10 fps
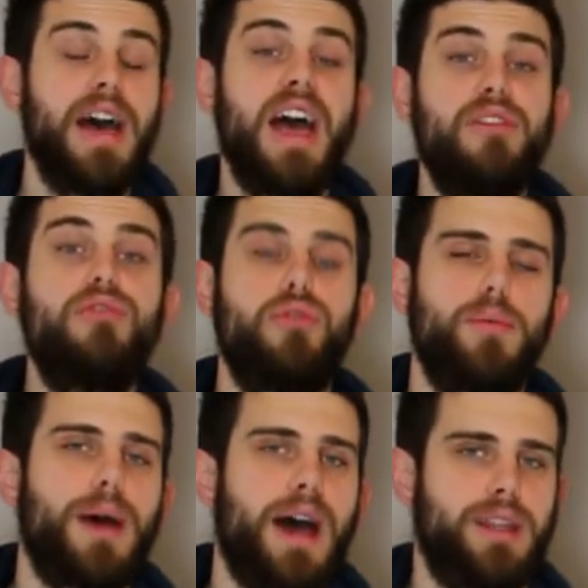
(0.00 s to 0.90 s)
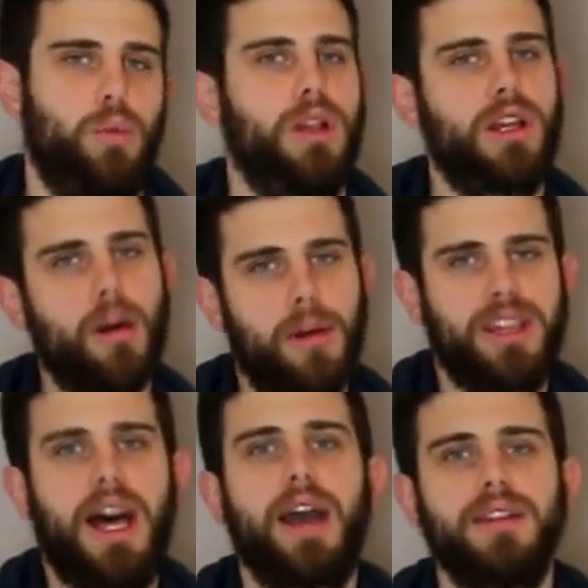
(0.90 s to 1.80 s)
everybody will come
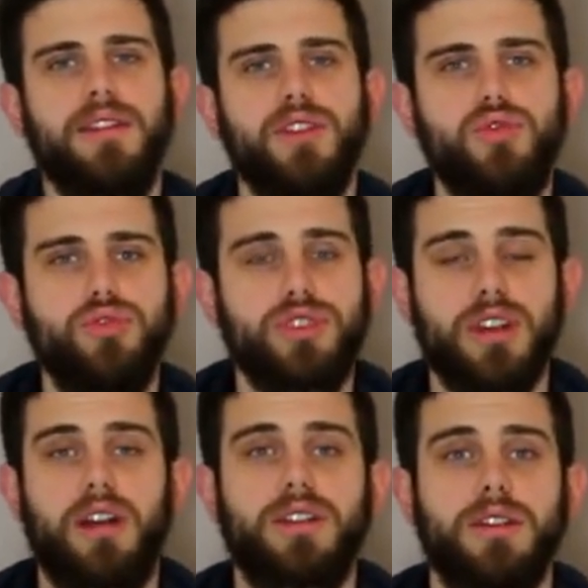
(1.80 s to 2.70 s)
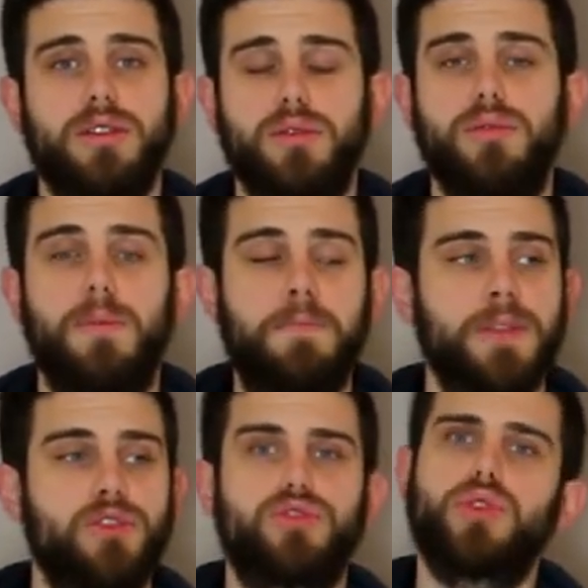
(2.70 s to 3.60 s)
online to start to
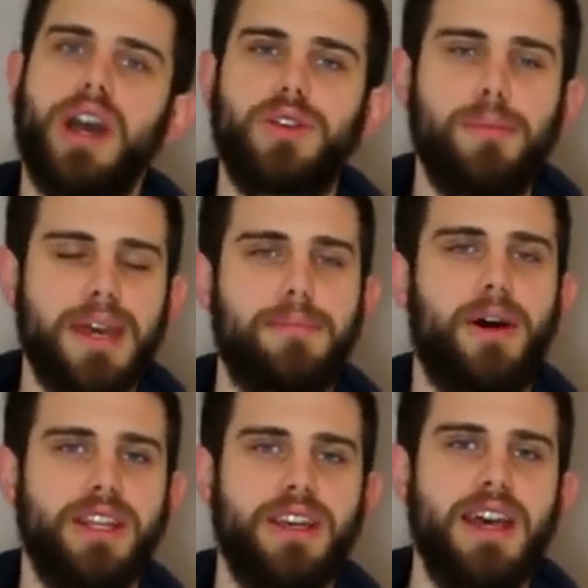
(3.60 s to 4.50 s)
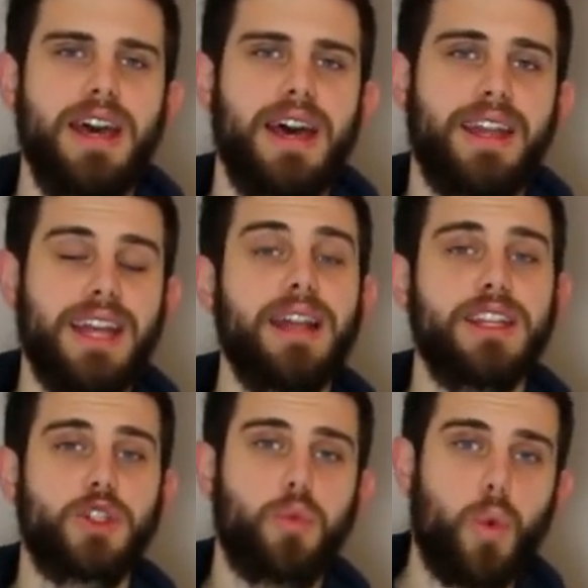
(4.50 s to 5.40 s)
try to make money. And that
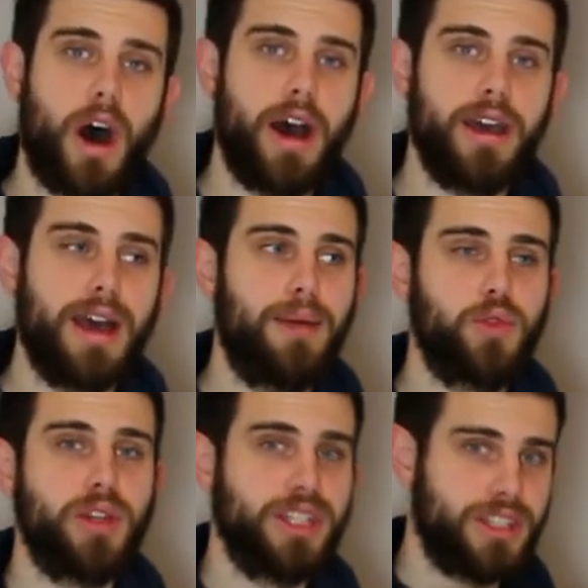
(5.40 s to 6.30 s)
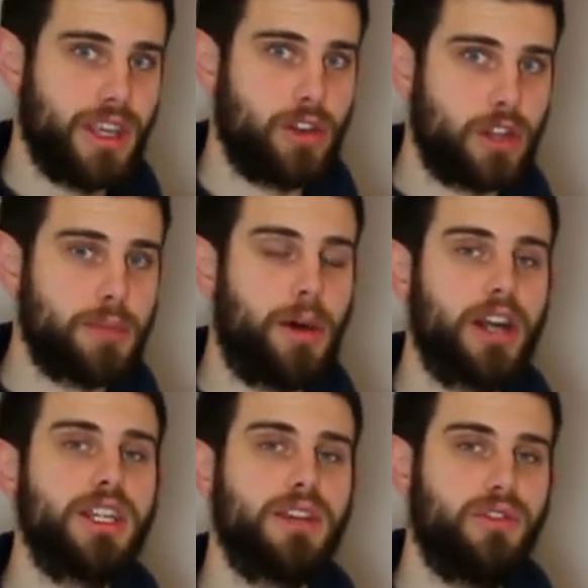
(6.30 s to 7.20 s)
is why I'm doing this internet
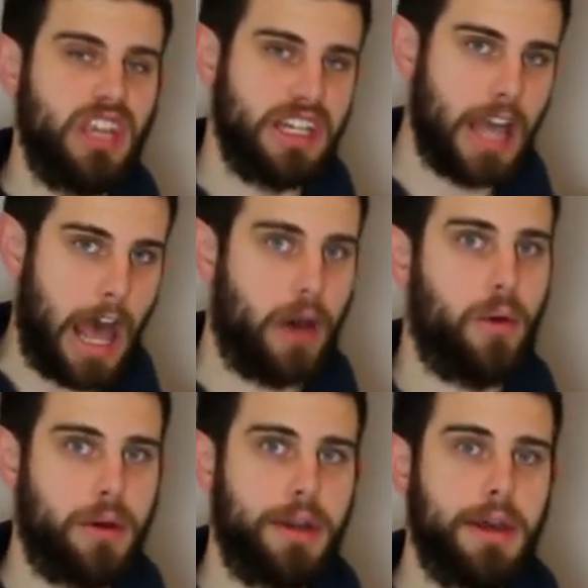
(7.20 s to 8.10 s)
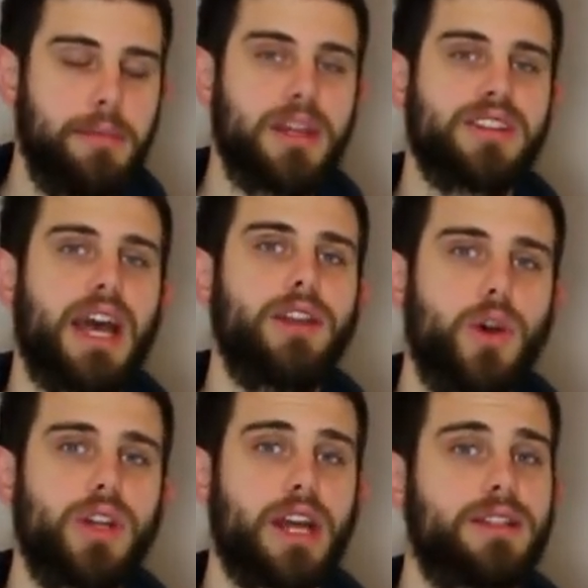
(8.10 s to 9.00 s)
marketing thing now, because I
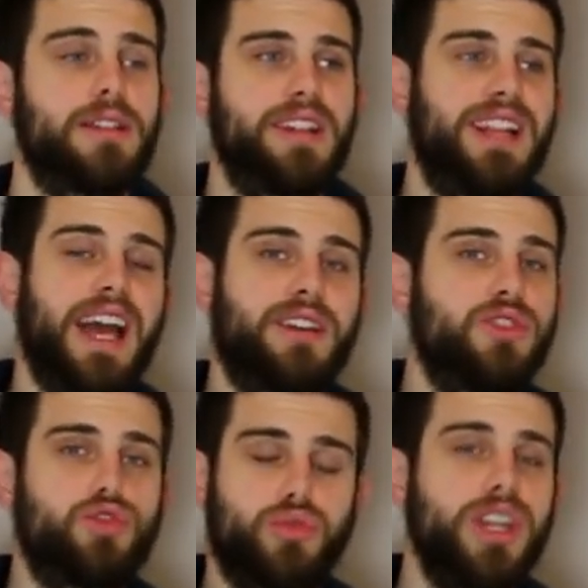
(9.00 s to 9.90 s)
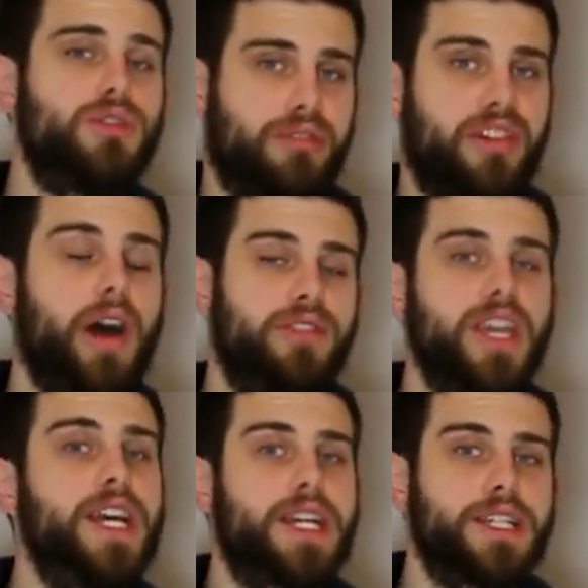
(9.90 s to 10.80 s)
know that in like 3 to 5
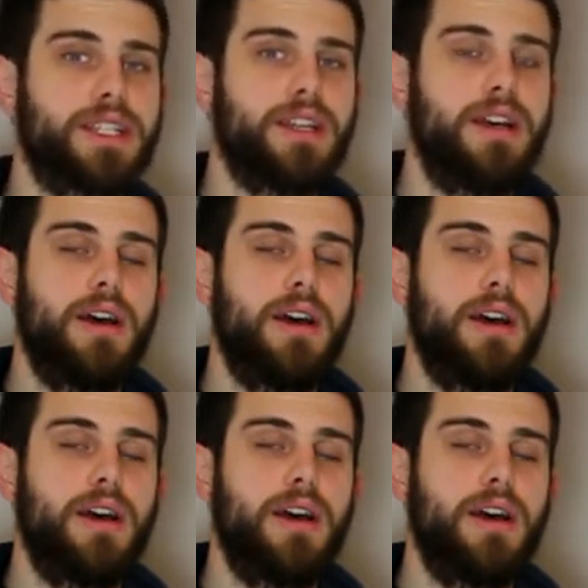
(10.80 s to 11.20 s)
years,